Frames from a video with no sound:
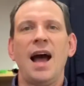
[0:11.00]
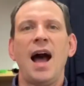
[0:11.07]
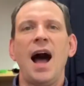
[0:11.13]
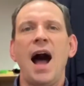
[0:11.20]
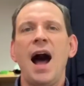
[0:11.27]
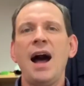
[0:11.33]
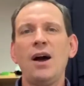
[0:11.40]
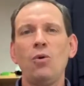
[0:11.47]

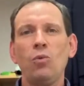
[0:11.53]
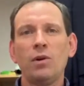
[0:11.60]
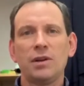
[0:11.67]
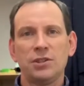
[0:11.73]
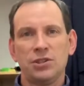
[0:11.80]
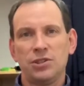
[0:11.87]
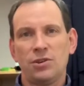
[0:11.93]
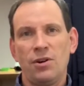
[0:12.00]
I want
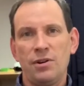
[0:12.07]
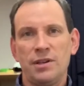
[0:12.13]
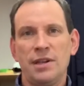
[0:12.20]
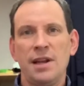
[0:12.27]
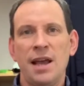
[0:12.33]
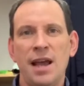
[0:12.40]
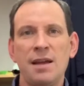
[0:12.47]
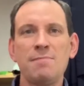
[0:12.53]
to start
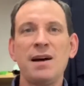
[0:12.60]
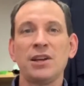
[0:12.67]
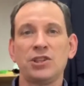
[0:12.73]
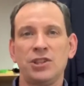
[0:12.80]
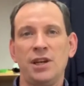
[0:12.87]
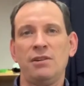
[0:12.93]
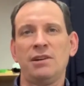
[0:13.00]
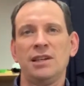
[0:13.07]
today by
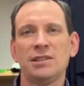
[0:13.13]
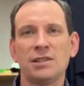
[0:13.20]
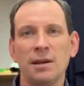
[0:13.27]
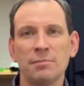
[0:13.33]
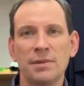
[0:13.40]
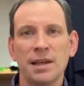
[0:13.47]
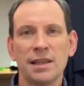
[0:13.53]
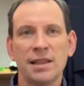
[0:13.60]
sharing
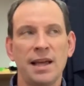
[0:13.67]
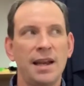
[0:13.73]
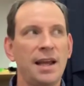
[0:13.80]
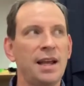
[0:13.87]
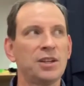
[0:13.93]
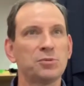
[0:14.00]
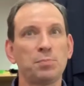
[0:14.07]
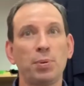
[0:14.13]
something that
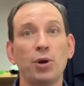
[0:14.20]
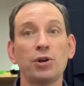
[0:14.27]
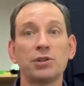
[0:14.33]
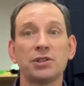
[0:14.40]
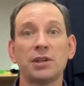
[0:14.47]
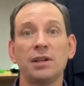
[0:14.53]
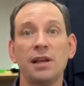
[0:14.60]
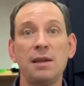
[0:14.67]
has
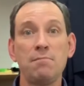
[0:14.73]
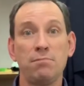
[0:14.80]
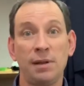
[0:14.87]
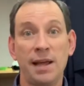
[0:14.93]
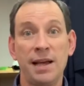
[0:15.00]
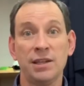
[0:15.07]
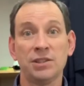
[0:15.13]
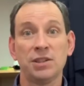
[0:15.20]
personally
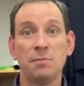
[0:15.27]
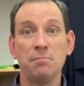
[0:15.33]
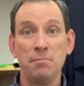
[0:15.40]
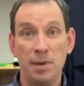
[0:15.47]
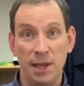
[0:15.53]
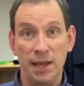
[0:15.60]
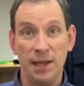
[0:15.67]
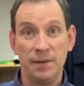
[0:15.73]
blessed
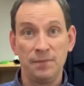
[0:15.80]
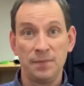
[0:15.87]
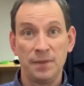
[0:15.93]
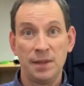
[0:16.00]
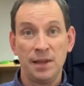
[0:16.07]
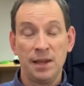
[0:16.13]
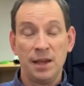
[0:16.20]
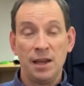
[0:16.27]
me.
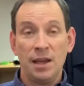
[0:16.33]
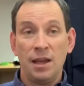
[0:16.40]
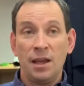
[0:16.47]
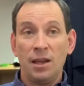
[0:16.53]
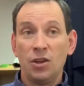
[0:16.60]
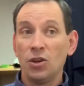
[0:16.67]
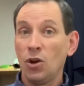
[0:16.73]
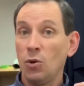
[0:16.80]

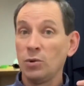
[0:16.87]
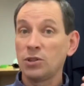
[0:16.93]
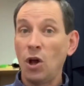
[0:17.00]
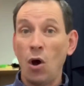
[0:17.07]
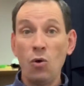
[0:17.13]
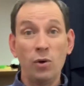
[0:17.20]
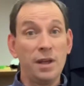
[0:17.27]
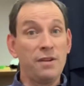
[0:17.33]
You know, it was
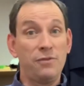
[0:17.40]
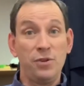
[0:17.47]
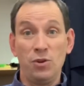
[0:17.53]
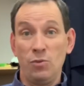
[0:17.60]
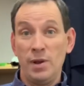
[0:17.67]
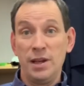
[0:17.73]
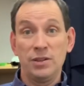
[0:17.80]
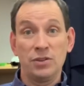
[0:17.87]
only a few
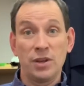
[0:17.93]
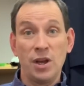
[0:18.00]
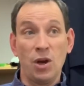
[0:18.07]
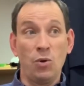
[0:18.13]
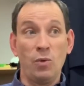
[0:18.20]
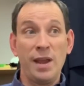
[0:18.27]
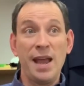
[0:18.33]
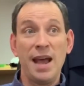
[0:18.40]
weeks ago
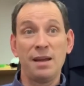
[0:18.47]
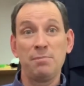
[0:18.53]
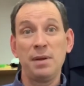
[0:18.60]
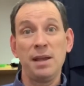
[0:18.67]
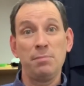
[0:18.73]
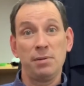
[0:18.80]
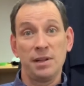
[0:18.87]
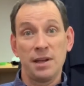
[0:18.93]
we had
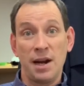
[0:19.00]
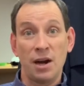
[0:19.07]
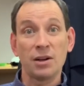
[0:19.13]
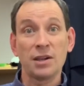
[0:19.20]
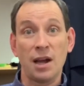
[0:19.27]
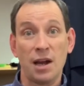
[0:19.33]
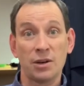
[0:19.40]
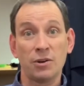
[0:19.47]
people in our
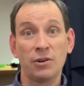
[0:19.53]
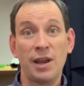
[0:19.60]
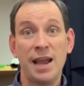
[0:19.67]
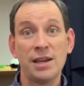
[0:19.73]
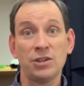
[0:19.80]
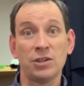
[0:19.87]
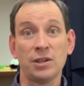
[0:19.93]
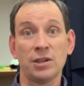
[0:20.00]

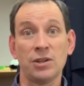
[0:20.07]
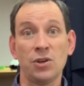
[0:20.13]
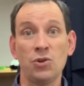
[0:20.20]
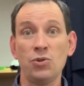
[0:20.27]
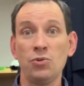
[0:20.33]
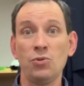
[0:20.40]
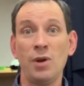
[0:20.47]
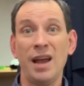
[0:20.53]
congregation
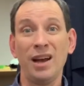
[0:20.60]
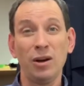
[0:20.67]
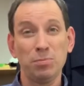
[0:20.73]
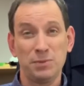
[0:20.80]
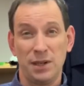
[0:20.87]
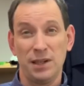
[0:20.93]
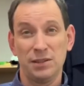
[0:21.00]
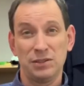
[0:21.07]
who
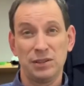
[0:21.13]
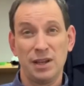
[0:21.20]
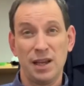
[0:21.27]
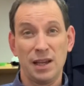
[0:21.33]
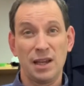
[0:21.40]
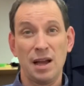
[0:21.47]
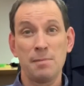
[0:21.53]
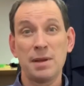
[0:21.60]
helped us
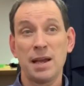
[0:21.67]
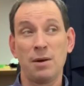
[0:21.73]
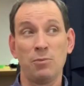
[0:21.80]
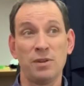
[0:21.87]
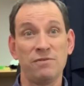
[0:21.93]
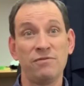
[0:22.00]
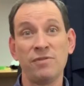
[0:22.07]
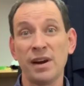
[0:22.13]
in coming up
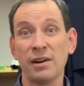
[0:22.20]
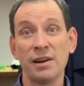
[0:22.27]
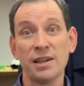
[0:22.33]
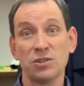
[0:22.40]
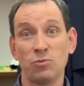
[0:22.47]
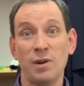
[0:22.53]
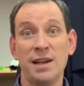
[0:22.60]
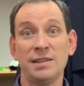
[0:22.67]
with
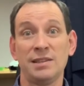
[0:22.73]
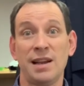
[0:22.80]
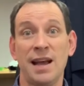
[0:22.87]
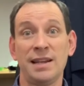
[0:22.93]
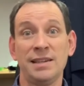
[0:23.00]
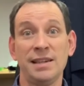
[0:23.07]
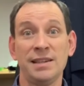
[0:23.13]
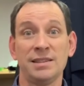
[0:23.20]
various ways and
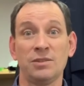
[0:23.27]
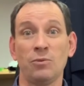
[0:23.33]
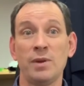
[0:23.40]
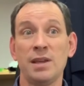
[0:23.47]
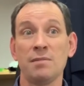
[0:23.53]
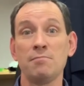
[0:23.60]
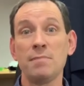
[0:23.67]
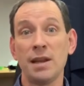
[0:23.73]
ideas that we
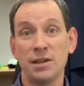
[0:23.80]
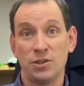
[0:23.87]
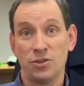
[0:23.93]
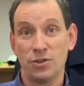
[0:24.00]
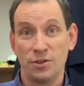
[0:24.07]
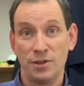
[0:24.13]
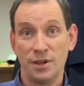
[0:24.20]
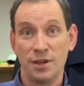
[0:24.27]
can
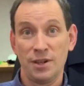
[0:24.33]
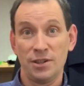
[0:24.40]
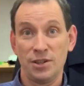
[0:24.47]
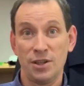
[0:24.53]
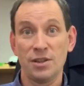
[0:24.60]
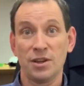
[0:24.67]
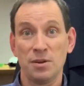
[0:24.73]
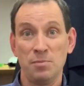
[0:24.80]
minister
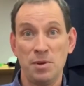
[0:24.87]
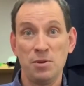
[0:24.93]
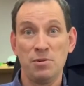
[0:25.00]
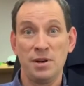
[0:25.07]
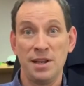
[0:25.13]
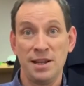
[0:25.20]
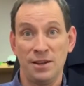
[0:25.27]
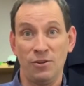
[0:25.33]
to the
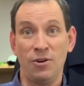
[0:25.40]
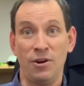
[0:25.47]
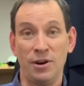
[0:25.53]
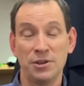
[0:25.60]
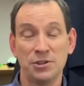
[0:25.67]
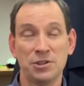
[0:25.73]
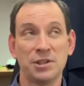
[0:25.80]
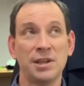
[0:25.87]
community at
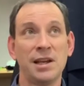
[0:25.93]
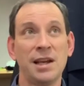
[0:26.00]
large.